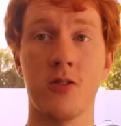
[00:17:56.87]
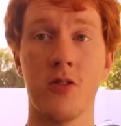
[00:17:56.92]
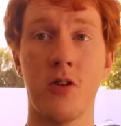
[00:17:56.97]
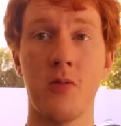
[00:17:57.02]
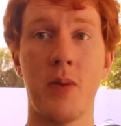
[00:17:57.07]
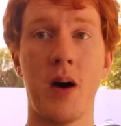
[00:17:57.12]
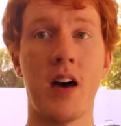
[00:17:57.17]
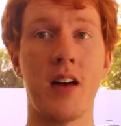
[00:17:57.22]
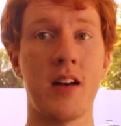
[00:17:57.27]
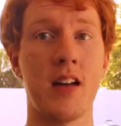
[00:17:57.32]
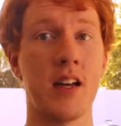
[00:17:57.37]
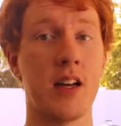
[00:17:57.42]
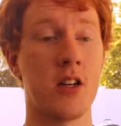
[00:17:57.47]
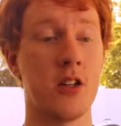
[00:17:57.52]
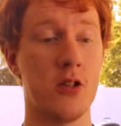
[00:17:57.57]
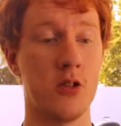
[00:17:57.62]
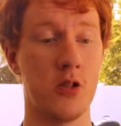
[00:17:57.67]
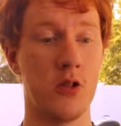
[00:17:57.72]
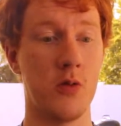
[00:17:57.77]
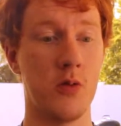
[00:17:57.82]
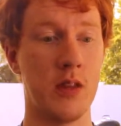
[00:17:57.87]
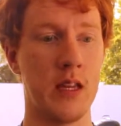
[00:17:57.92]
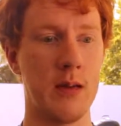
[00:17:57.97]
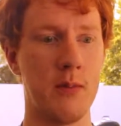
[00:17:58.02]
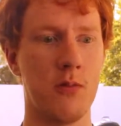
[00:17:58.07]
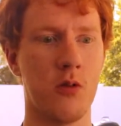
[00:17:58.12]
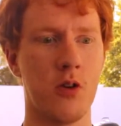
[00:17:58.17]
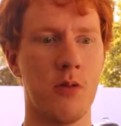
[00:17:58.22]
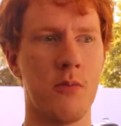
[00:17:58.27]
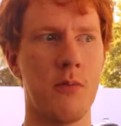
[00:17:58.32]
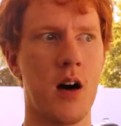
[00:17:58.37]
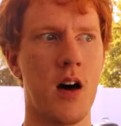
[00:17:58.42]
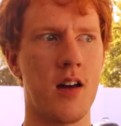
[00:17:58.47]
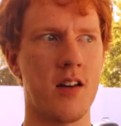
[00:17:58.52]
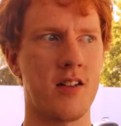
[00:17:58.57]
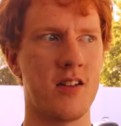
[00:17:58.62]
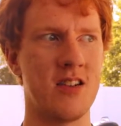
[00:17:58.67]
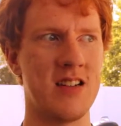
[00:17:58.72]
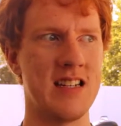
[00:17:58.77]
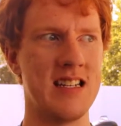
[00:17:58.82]
Robotnik to the more
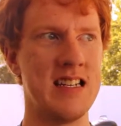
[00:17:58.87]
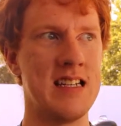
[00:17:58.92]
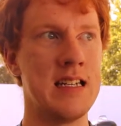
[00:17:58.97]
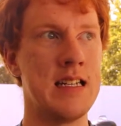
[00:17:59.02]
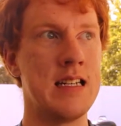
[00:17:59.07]
modern